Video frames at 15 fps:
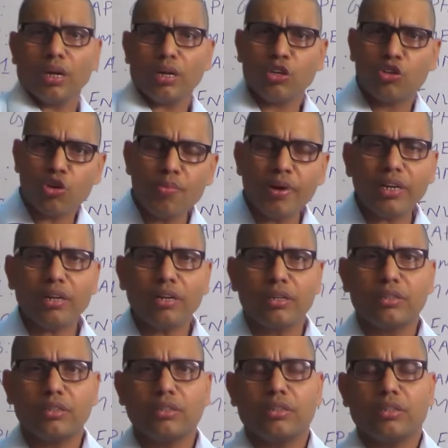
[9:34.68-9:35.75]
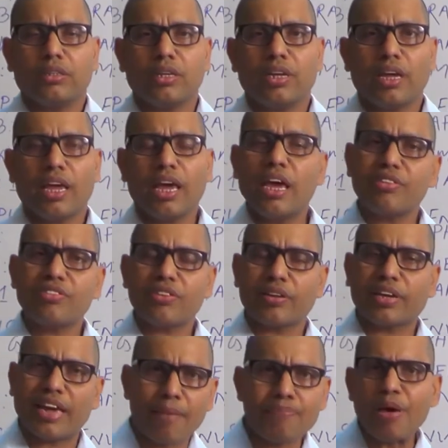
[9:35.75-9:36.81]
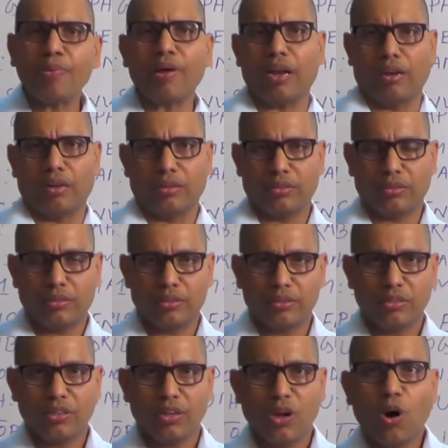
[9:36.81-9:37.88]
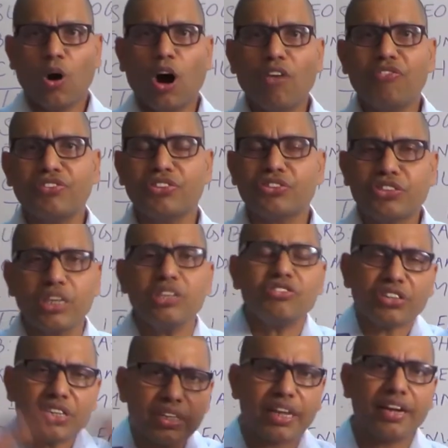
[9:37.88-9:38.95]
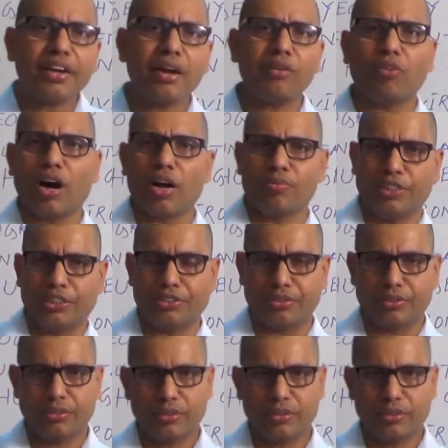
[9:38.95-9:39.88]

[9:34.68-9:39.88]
human is capable of changing their environment.